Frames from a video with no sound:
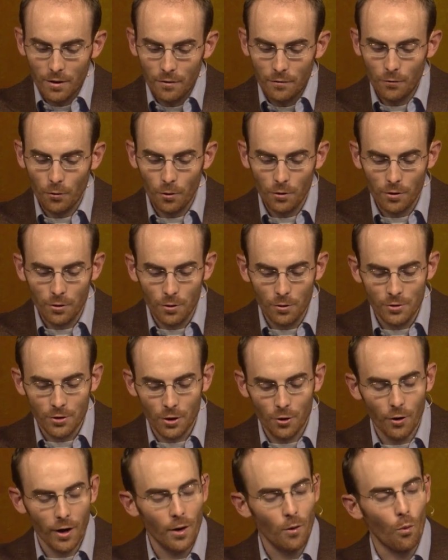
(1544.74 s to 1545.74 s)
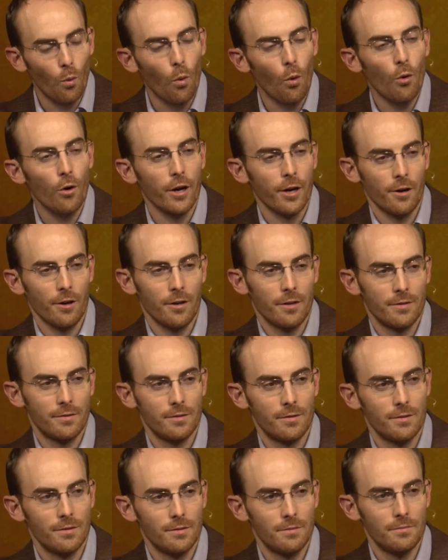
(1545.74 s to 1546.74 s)
Fourth, Lune's a great warrior.
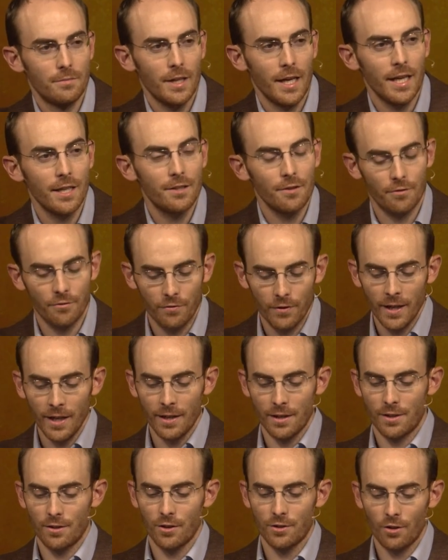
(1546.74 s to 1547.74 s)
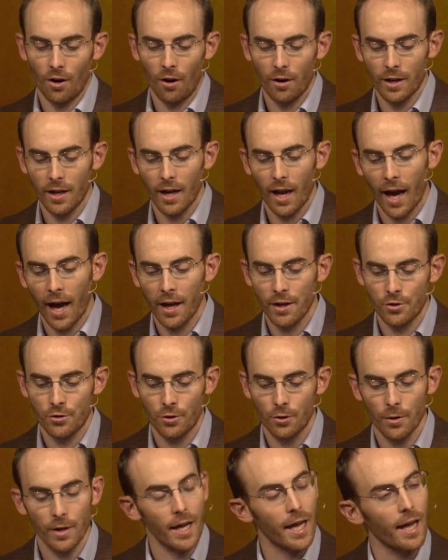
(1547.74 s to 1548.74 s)
He defeats the Tarkaan
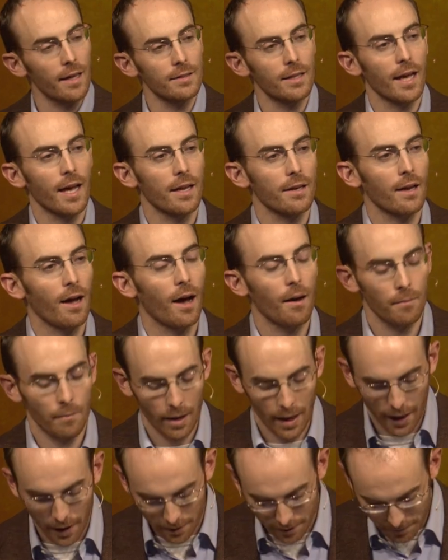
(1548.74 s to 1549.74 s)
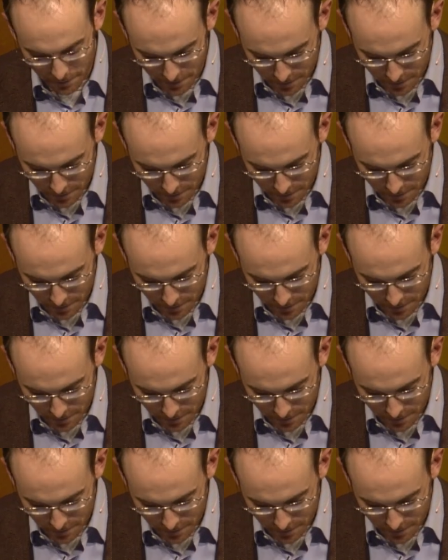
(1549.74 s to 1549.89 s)
Azru in hand to hand combat.